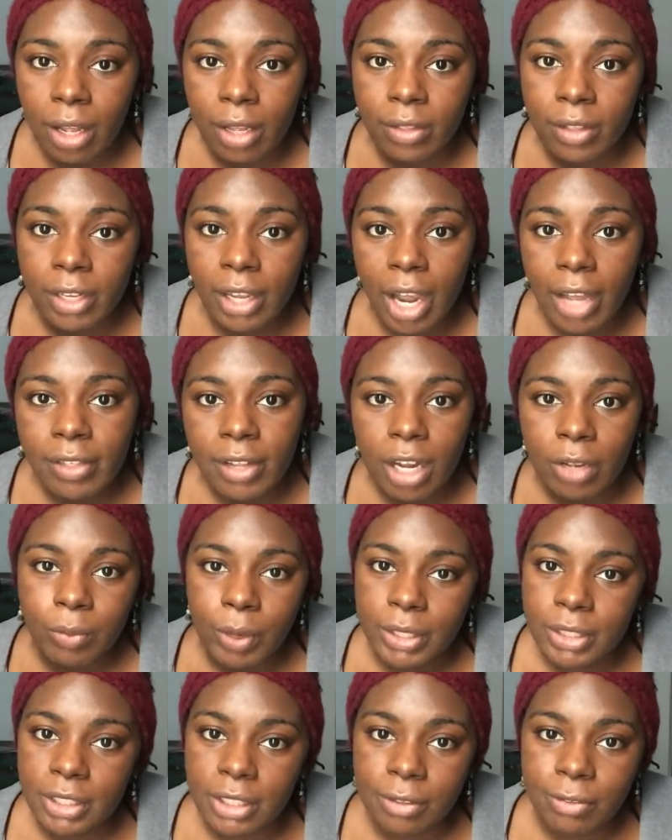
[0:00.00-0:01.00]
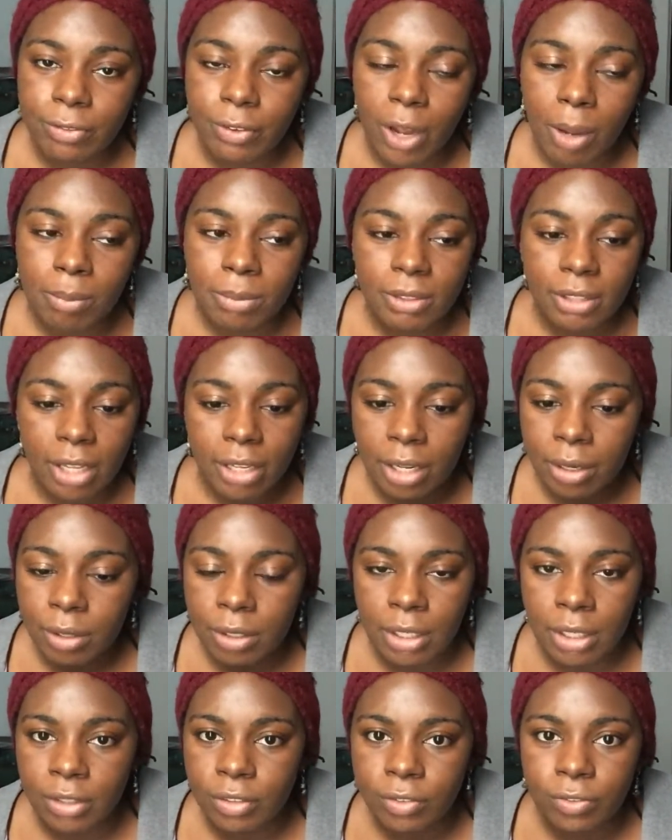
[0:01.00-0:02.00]
The guy that I rented it from said
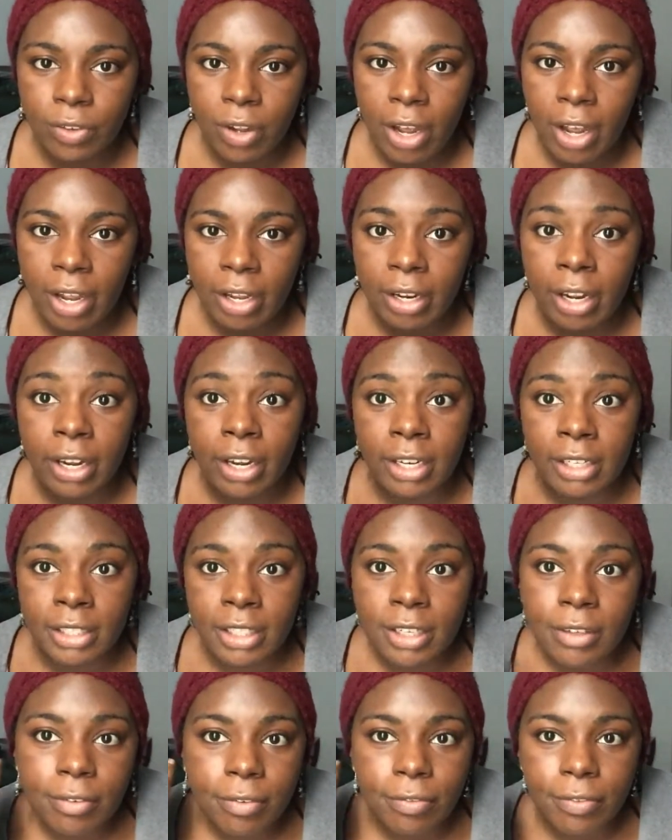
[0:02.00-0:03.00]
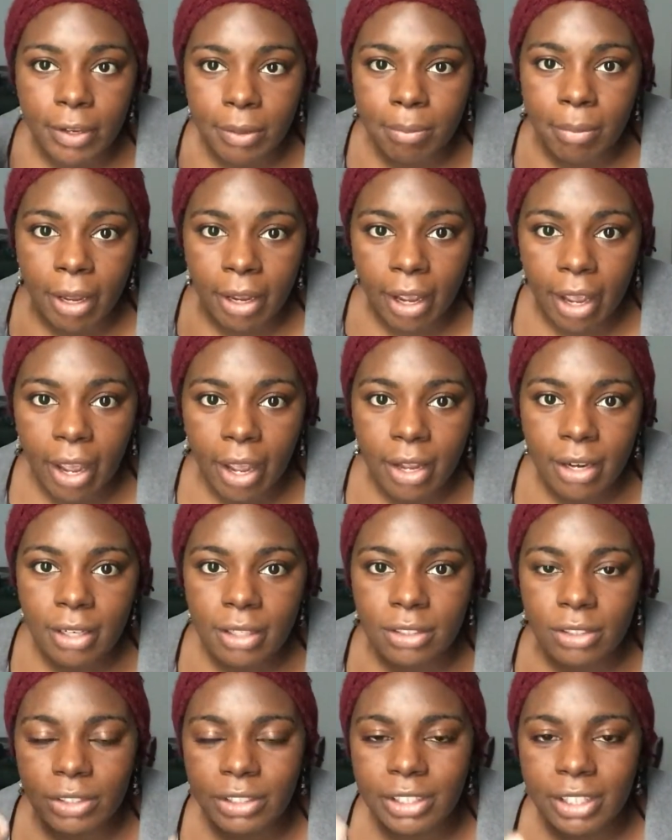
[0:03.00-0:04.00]
that it's fine, and it did fit my
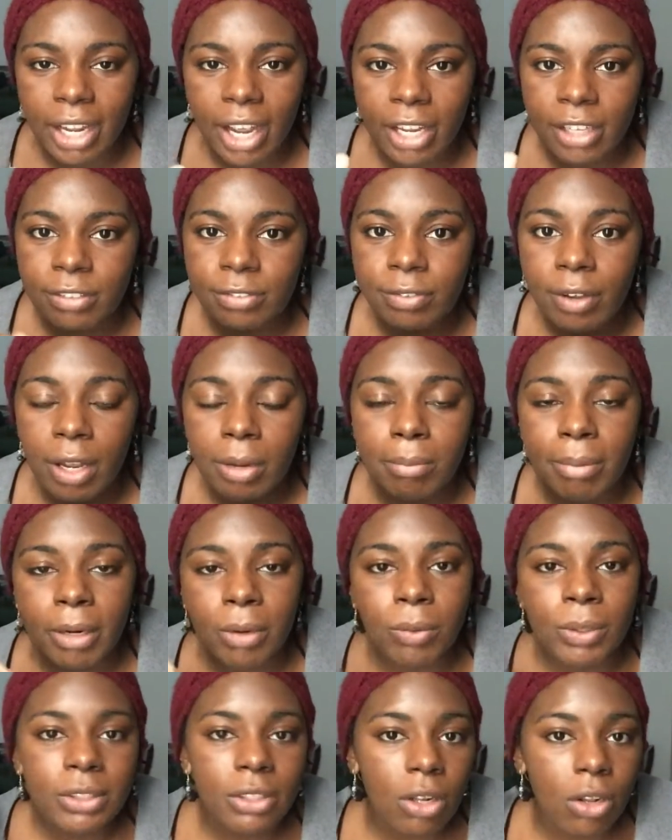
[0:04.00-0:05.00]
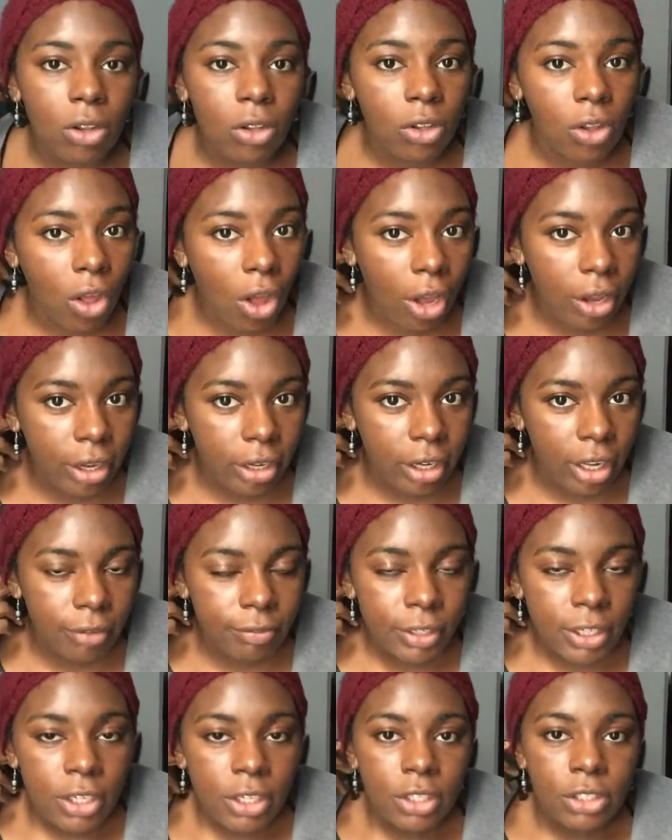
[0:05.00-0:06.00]
head. So he's like, yeah, it's fine, but it wasn't long enough.